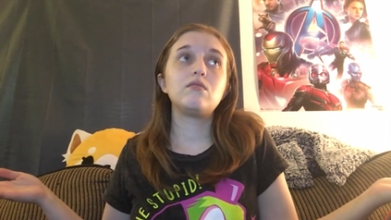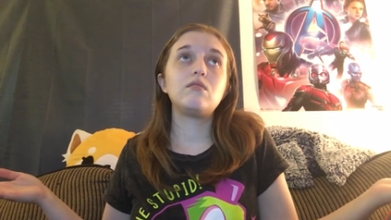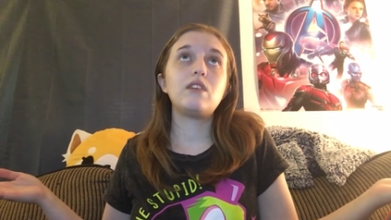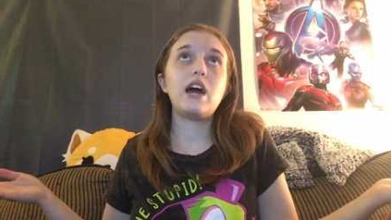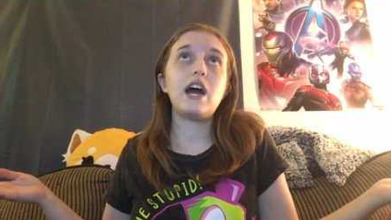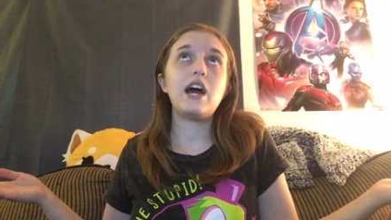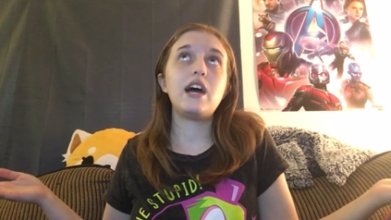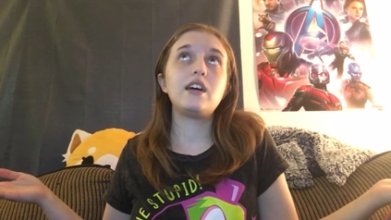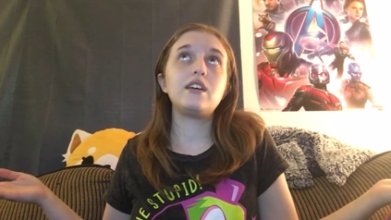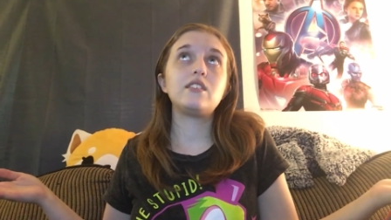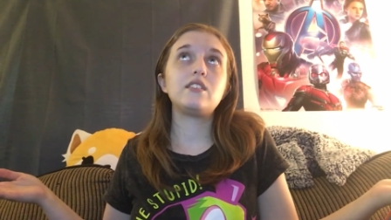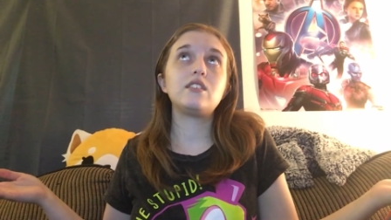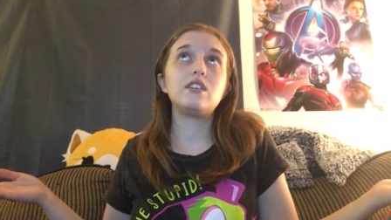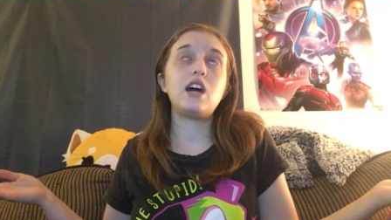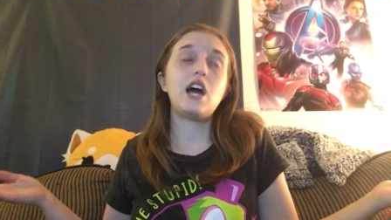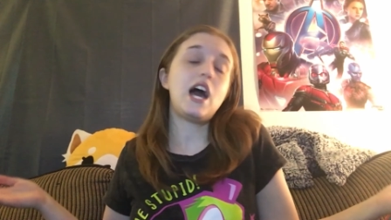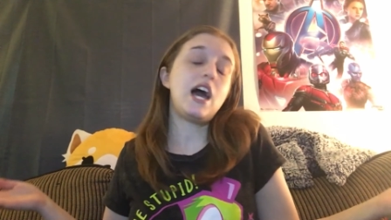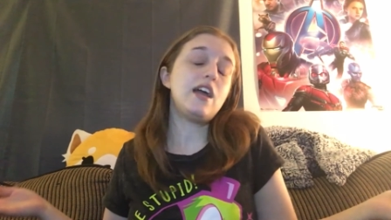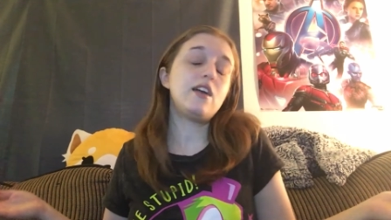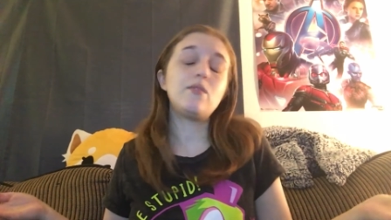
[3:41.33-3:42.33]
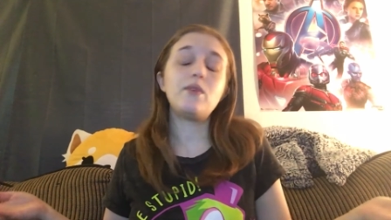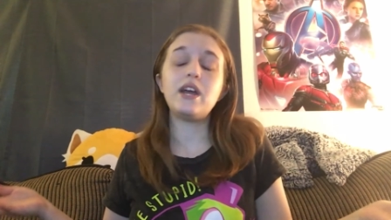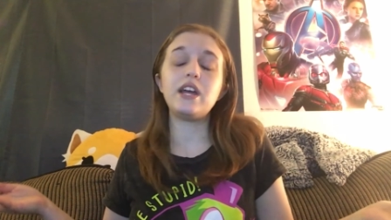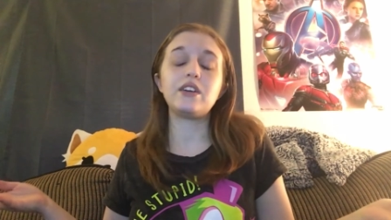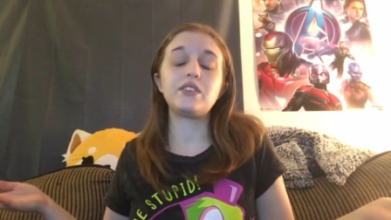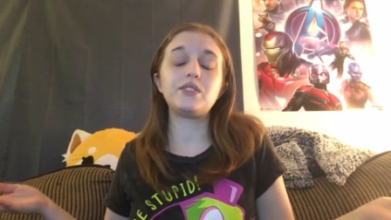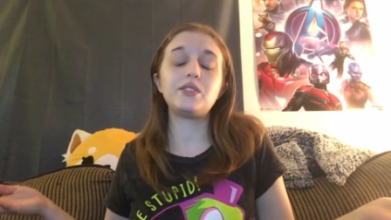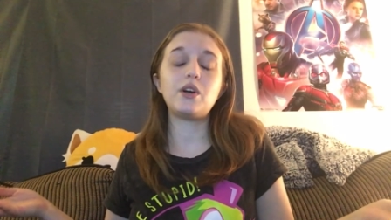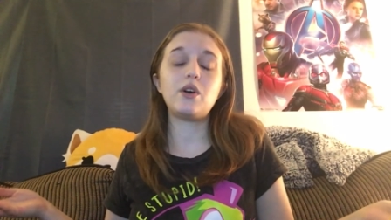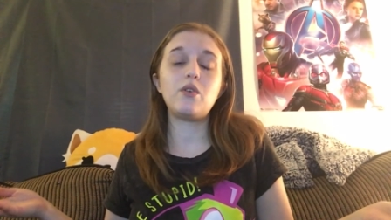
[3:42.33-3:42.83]
at a higher
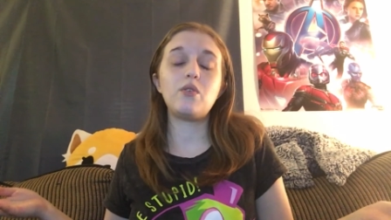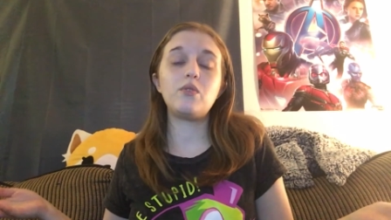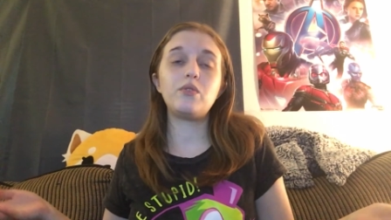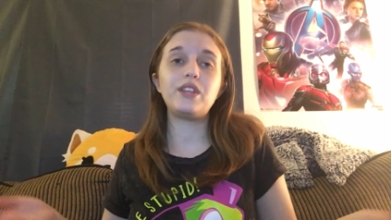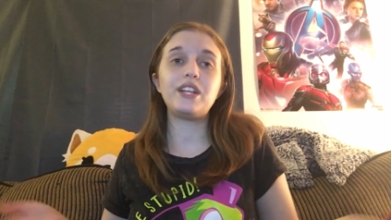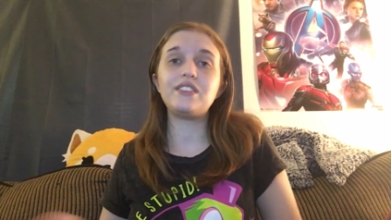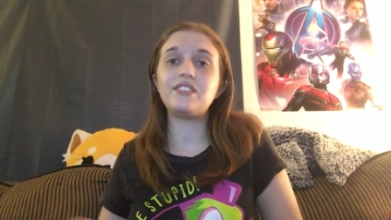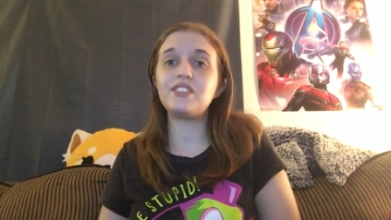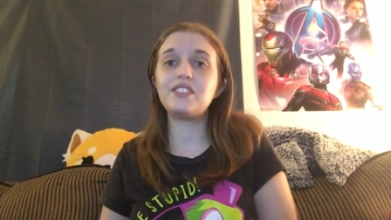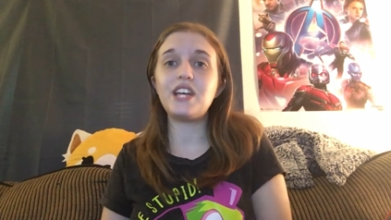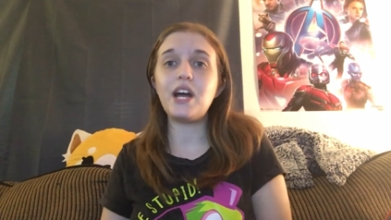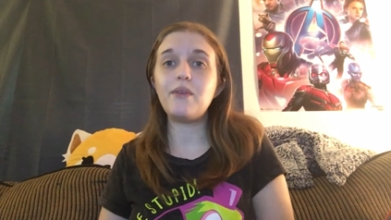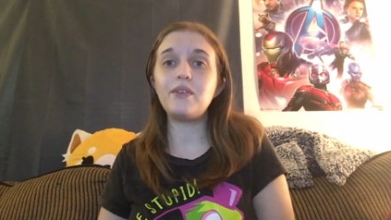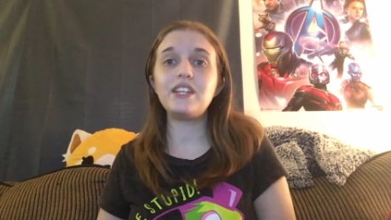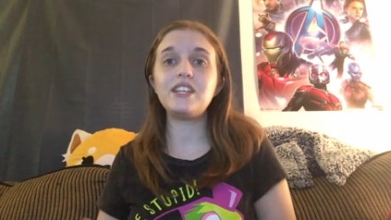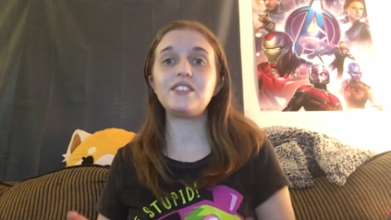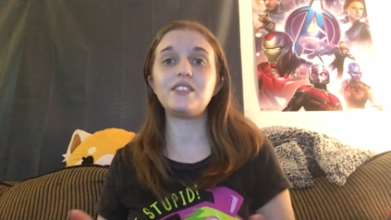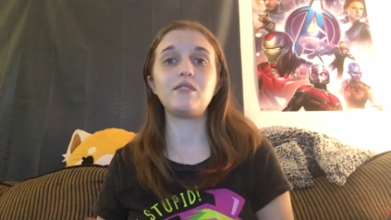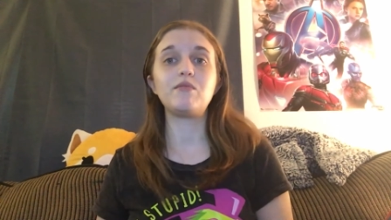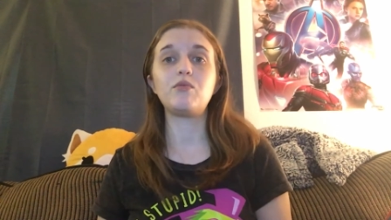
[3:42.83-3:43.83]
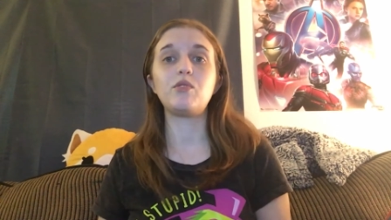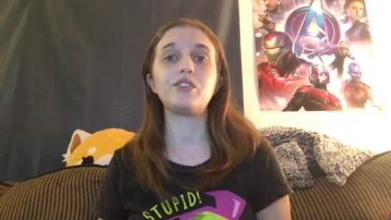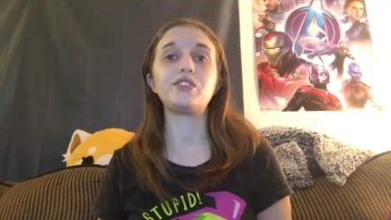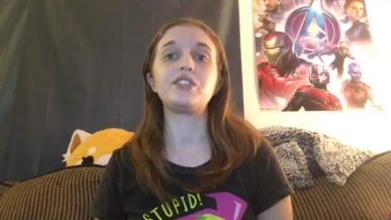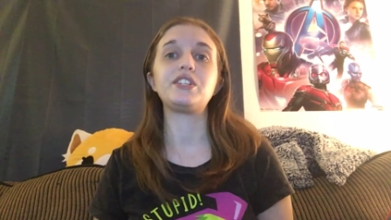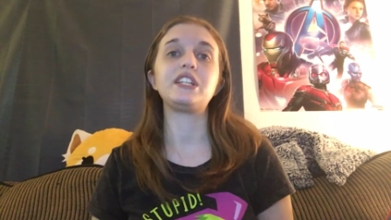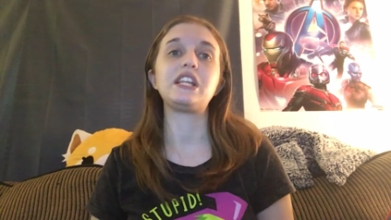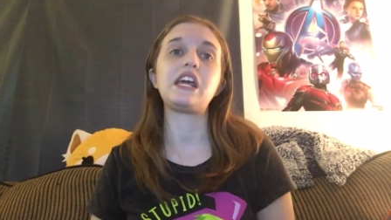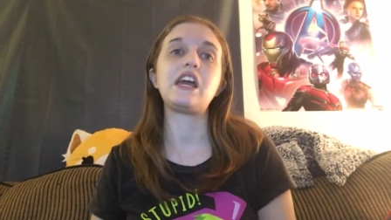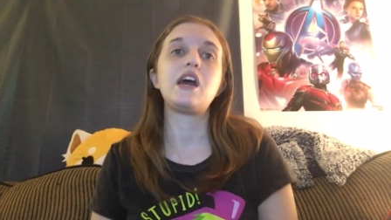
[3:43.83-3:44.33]
rank. So that's just how it is,
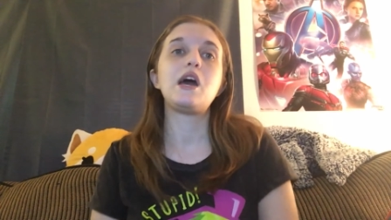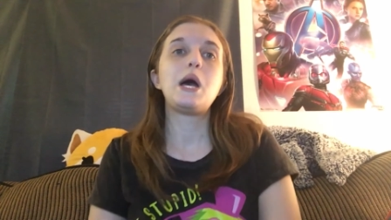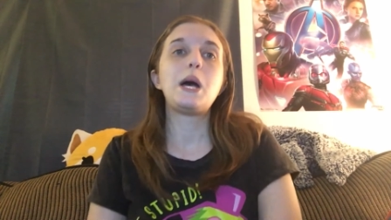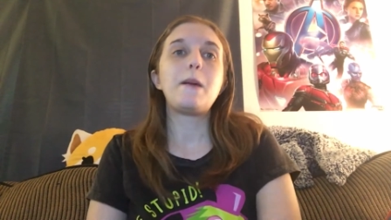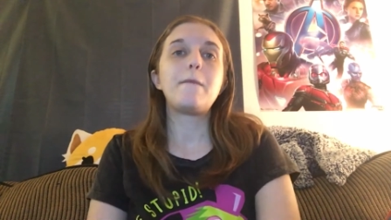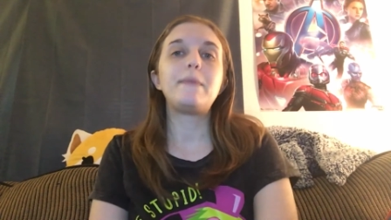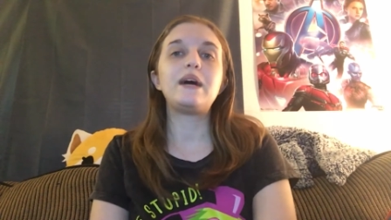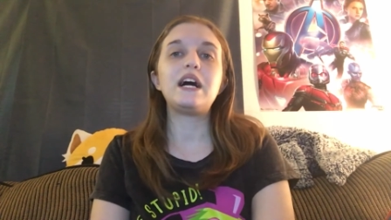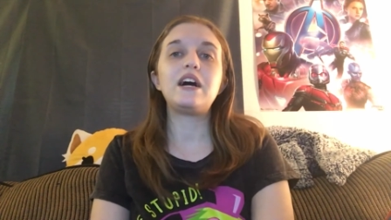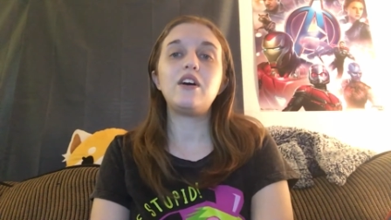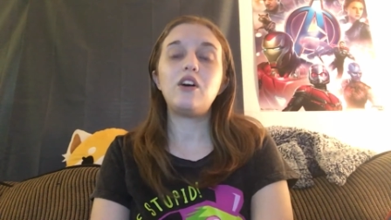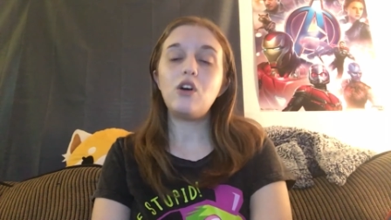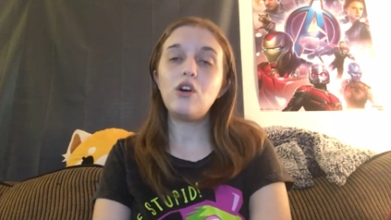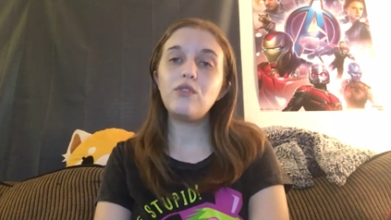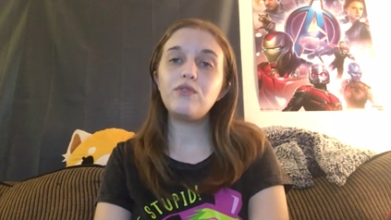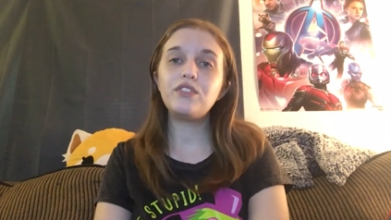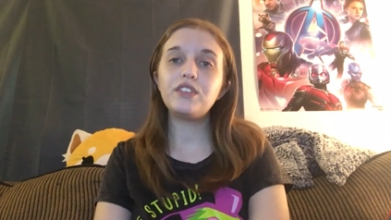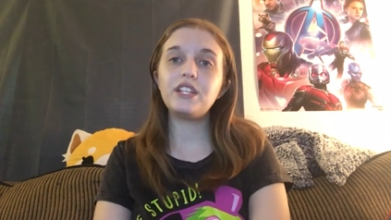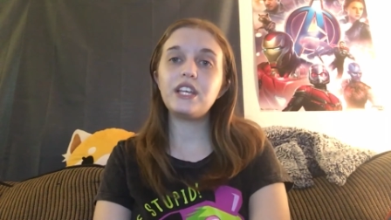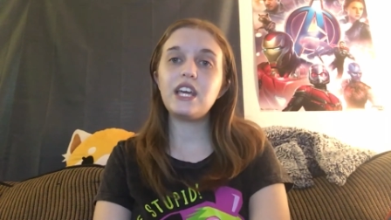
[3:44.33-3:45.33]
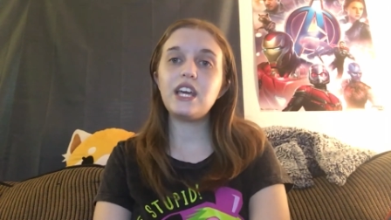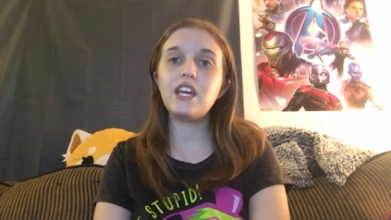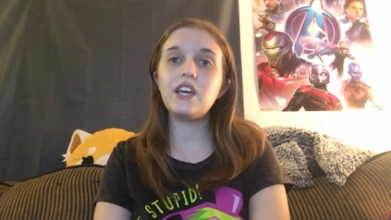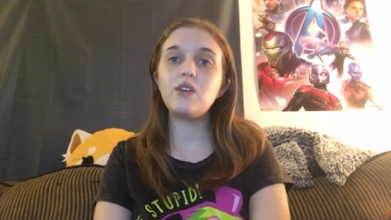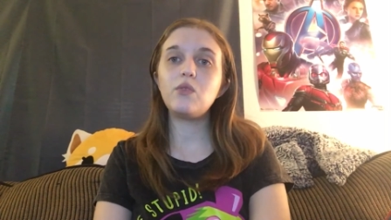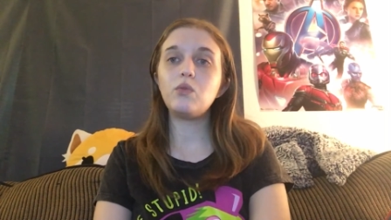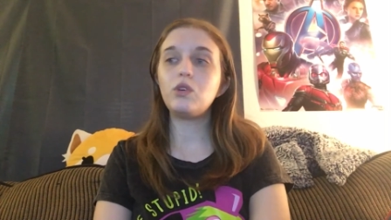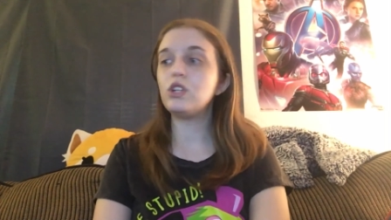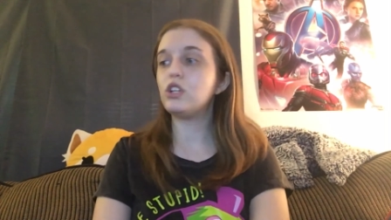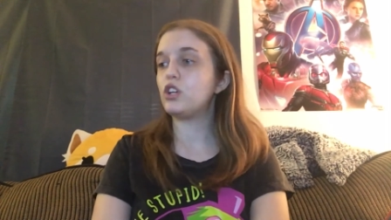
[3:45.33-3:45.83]
unfortunately. But hopefully
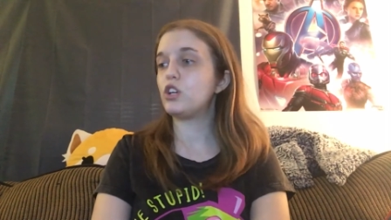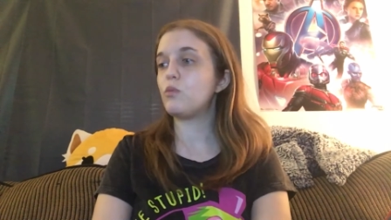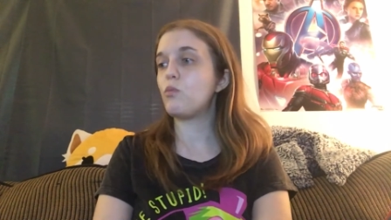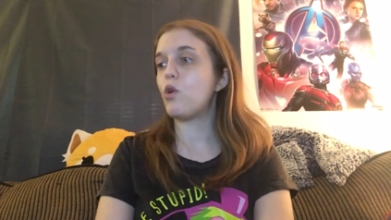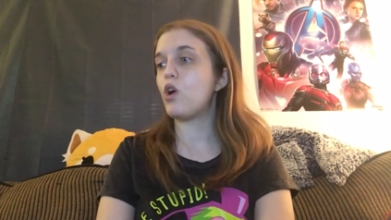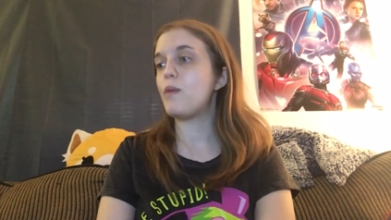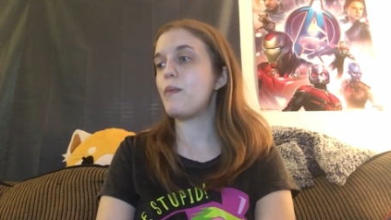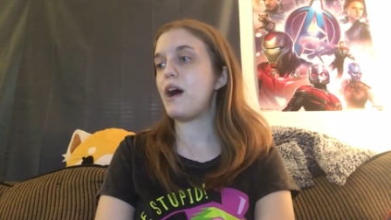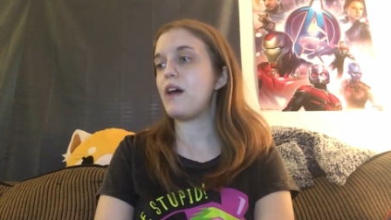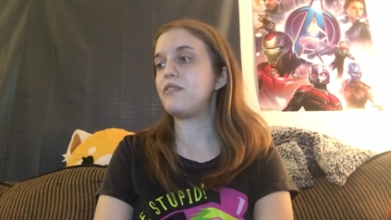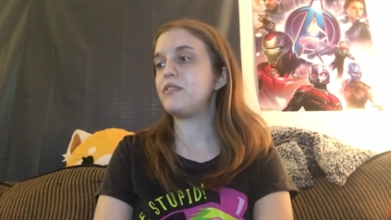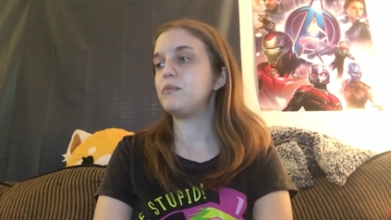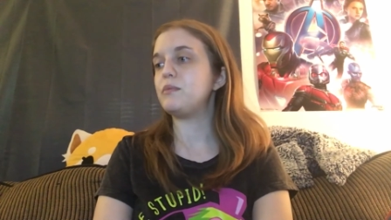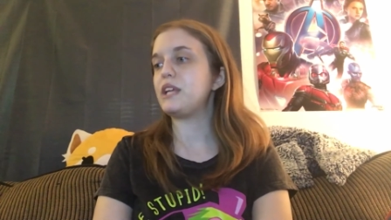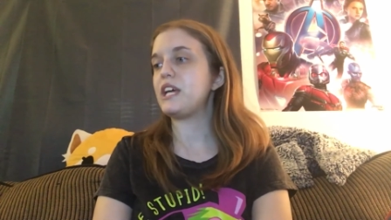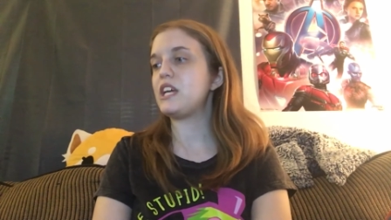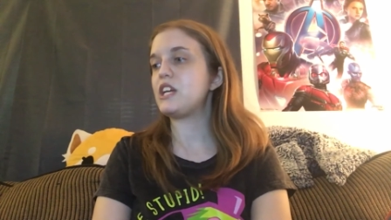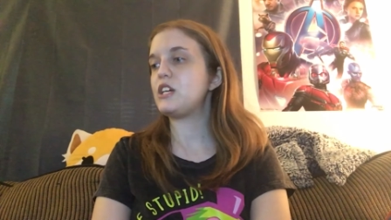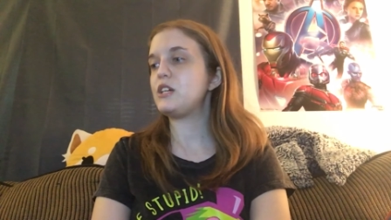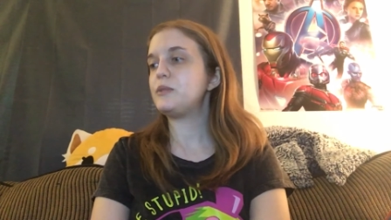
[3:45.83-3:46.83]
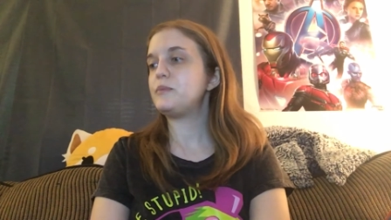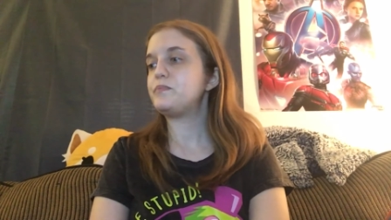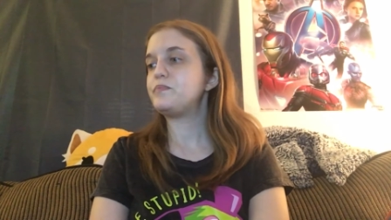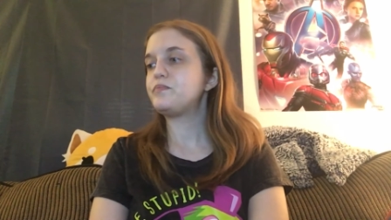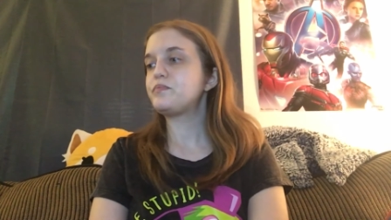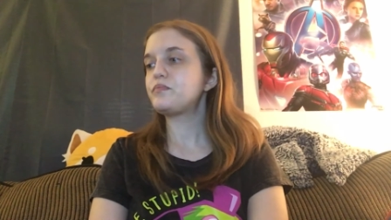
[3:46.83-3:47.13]
we'll learn more about them later.